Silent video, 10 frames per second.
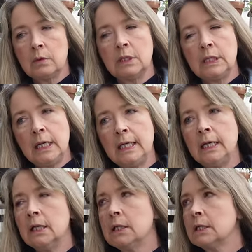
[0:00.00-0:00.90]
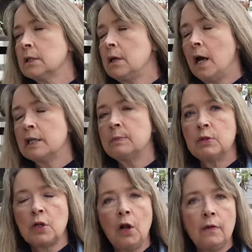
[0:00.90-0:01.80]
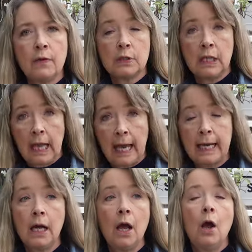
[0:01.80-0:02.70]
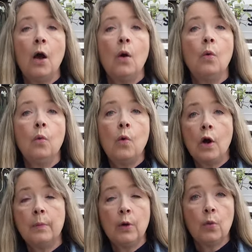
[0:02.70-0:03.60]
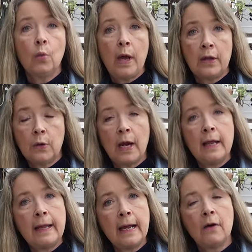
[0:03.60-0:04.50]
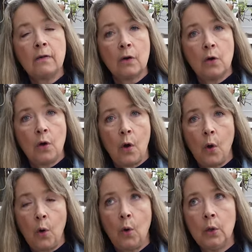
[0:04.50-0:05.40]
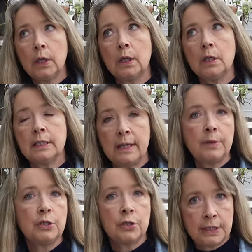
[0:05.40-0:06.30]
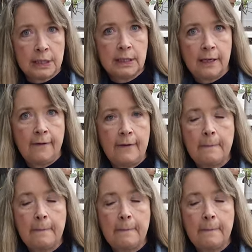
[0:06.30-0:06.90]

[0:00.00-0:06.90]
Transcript: zinnias, cosmos, all of those like warmer weather, and they are cold temperature sensitive.